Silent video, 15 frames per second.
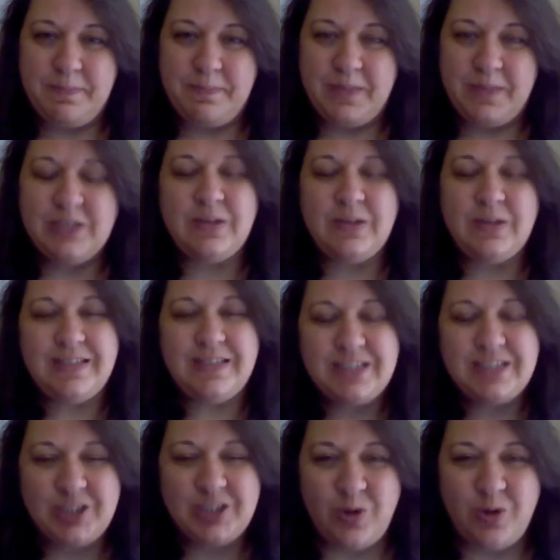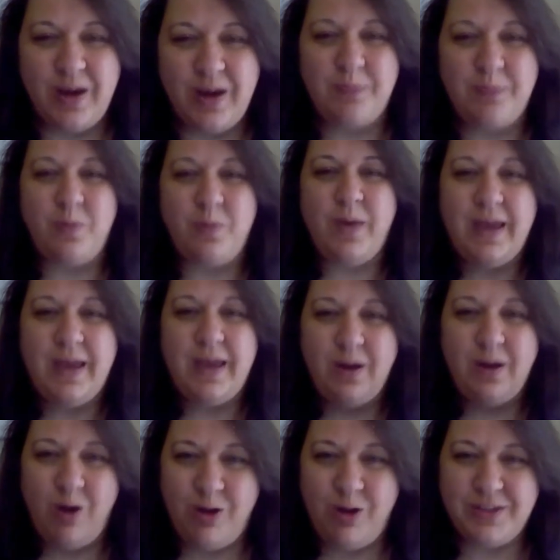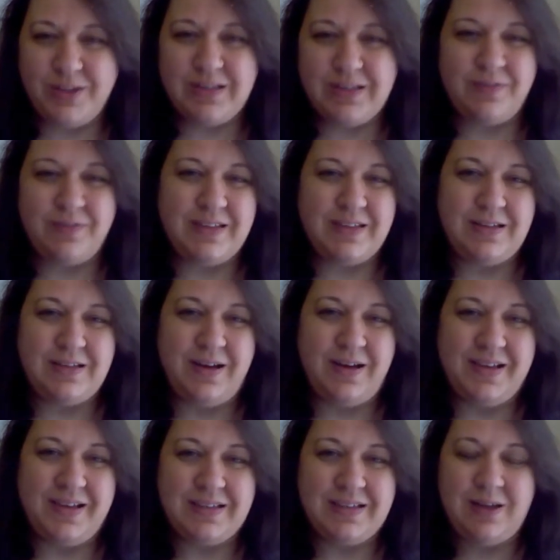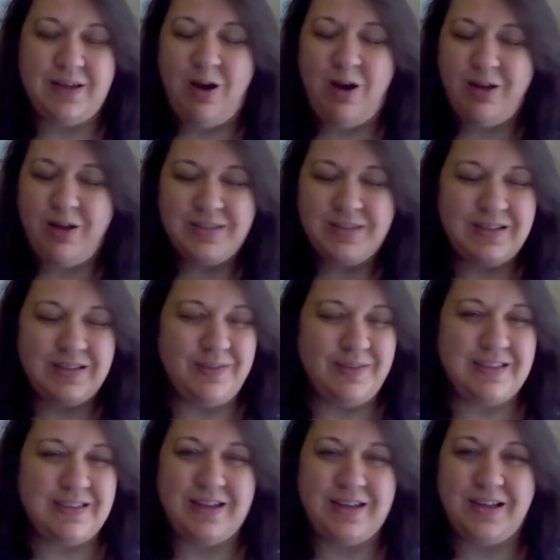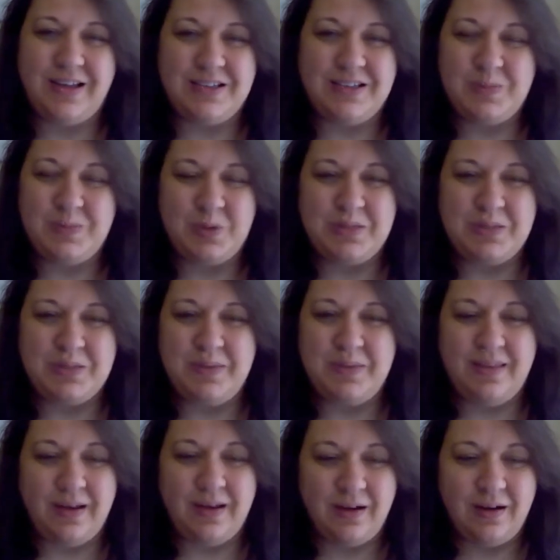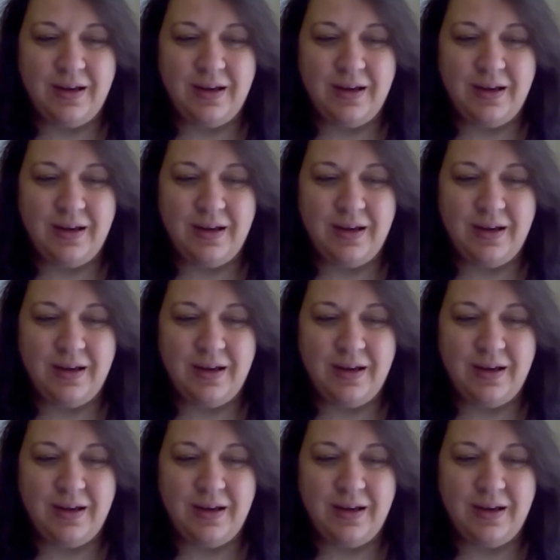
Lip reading: So let's scrape away all the stuff that's not us, all the stuff that's not supposed to be there.